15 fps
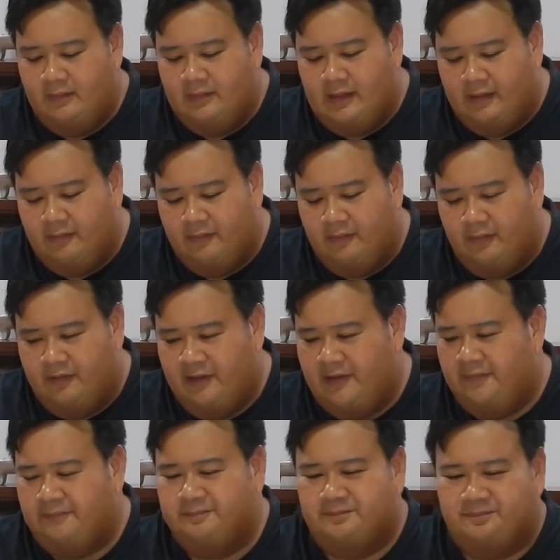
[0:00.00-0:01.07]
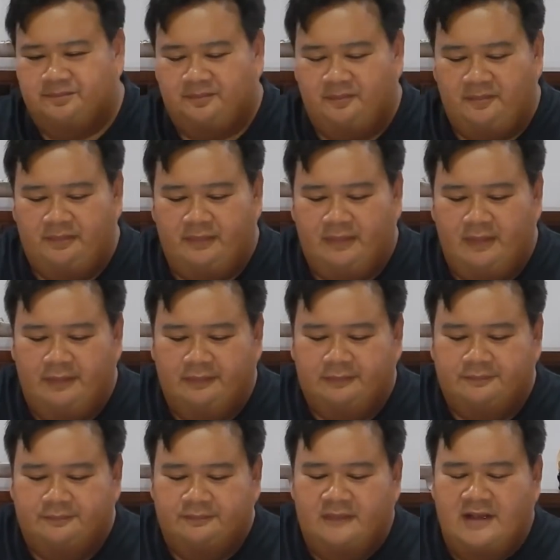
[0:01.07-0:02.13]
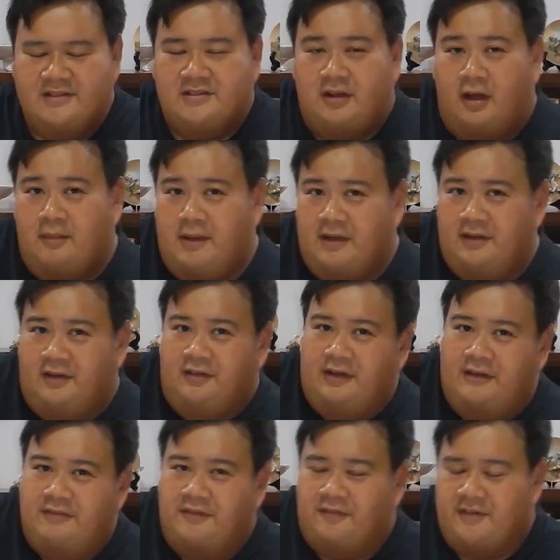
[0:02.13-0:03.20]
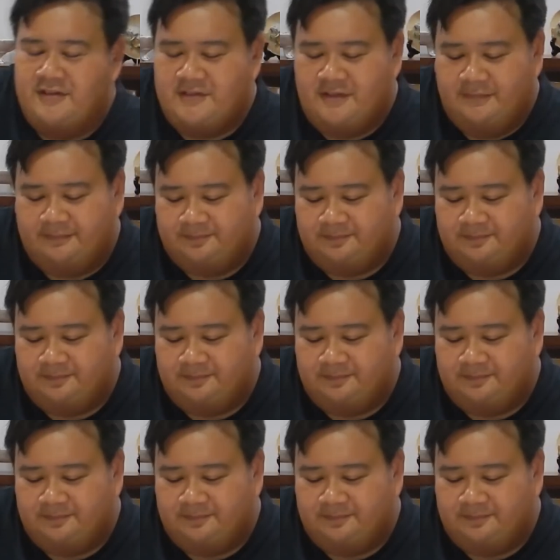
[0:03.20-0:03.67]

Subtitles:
Now, okay, let's talk about their gravy first.